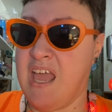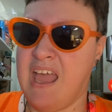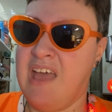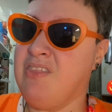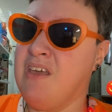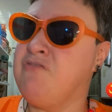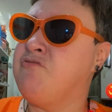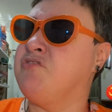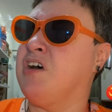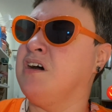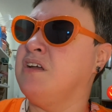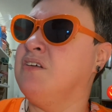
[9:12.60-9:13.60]
and they
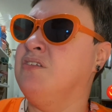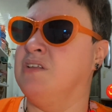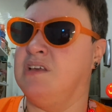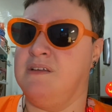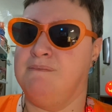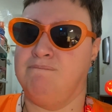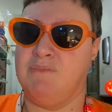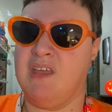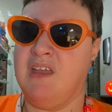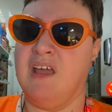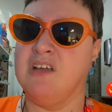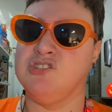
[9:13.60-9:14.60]
finally
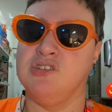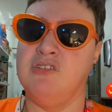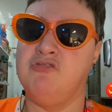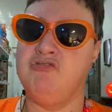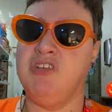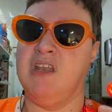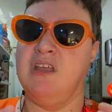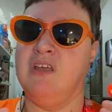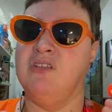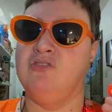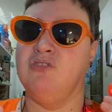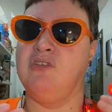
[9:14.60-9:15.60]
can actually fit
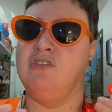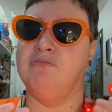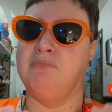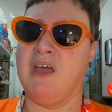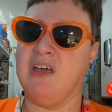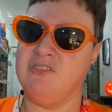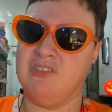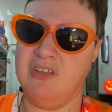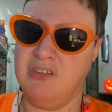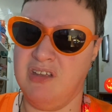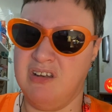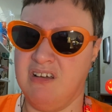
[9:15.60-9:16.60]
into these
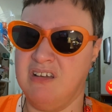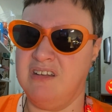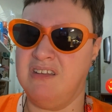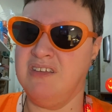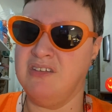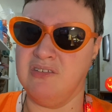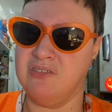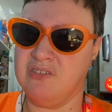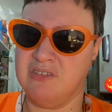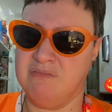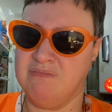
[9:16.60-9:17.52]
masculine ideals,